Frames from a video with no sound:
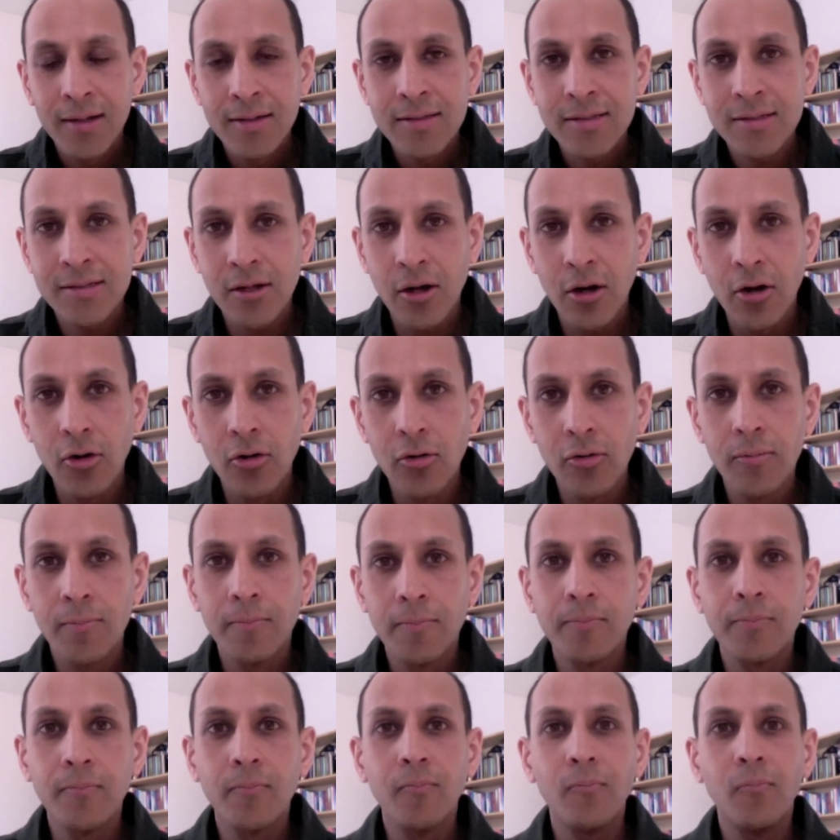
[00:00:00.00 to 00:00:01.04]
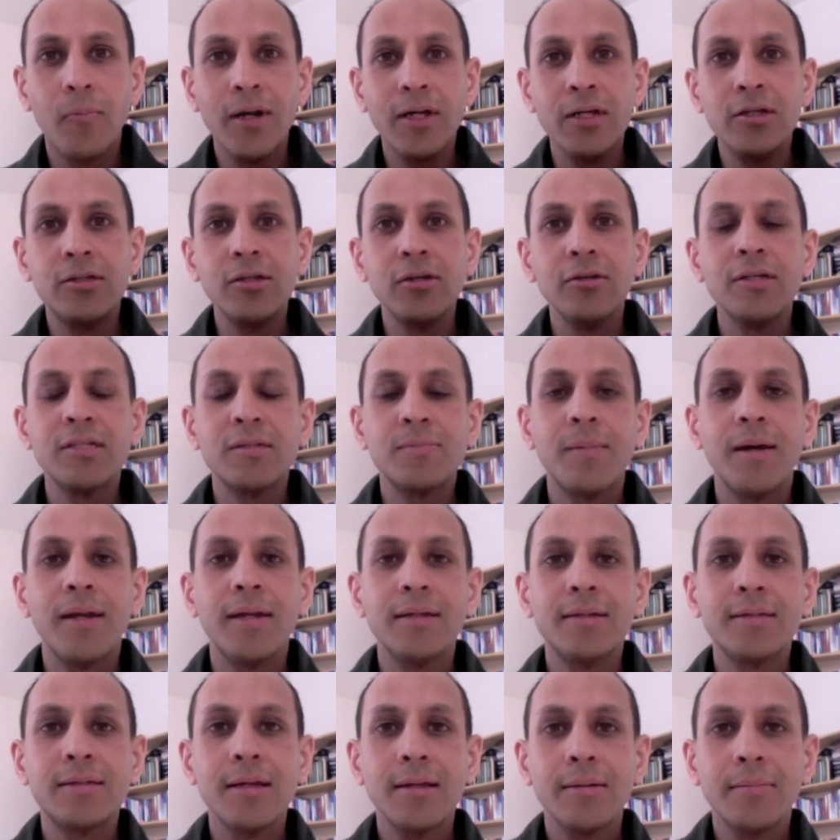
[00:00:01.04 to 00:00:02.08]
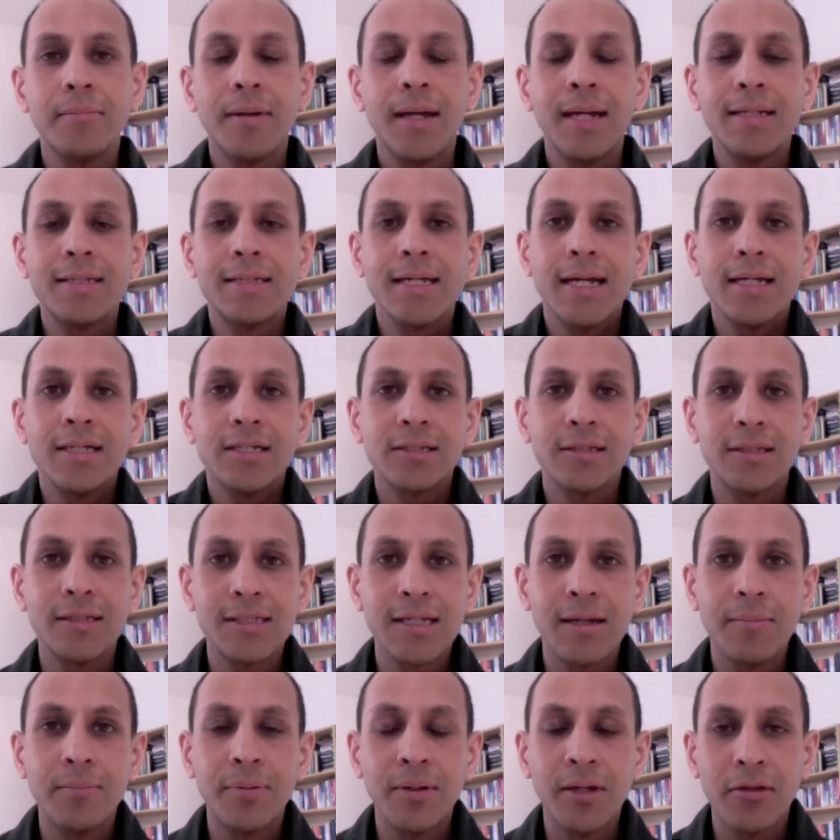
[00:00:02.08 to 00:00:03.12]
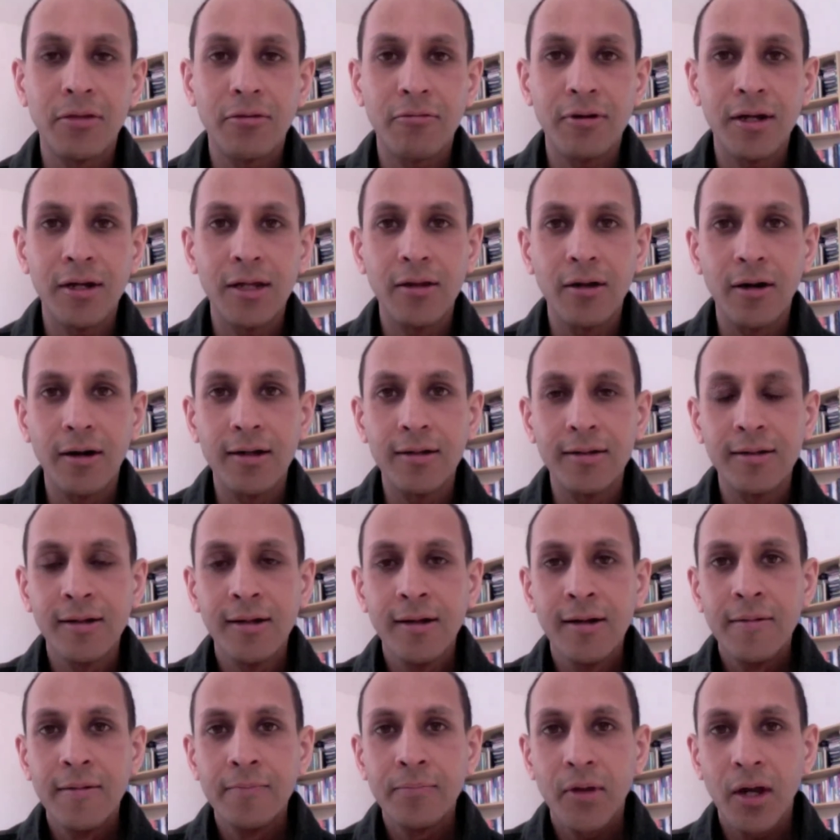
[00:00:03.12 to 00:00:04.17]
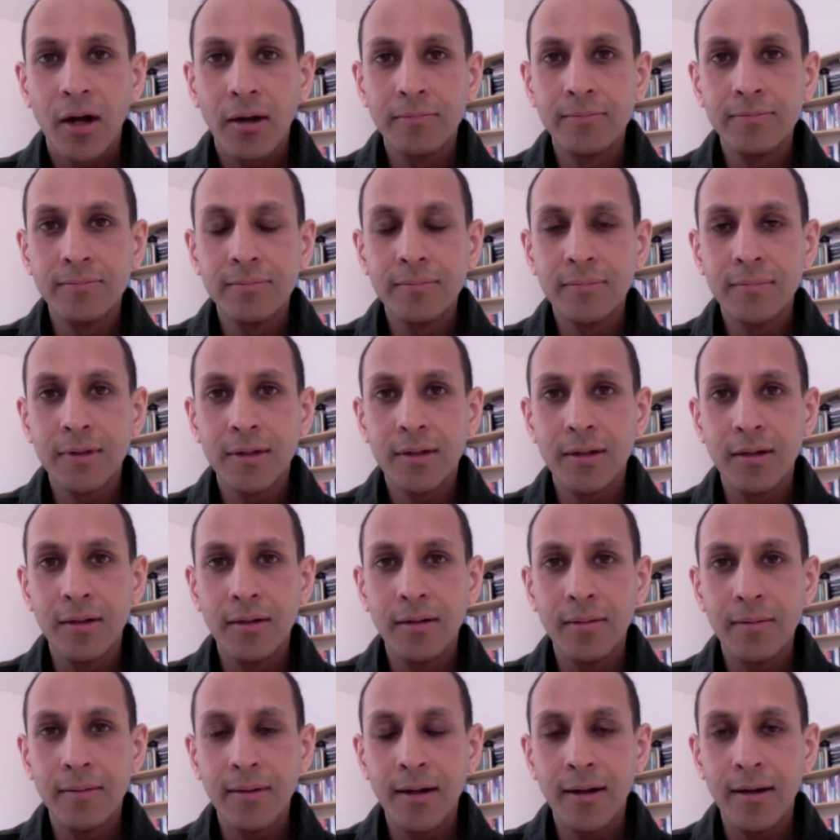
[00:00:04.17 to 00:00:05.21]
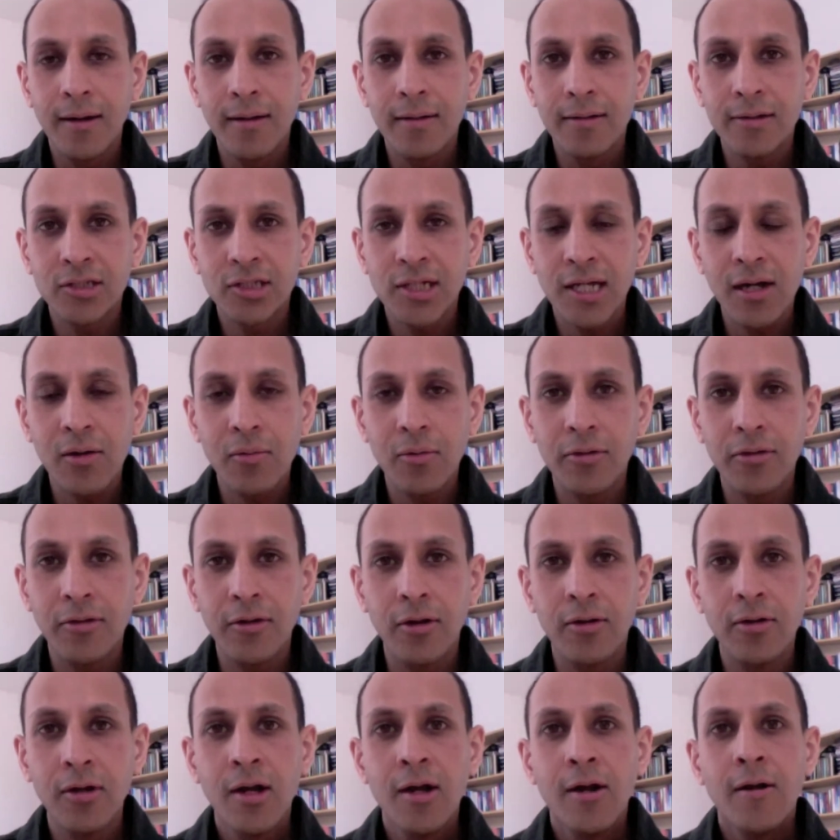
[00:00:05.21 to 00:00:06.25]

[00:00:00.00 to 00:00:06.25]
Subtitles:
So when you do this meditation, this MP3 that I'm going to share with you,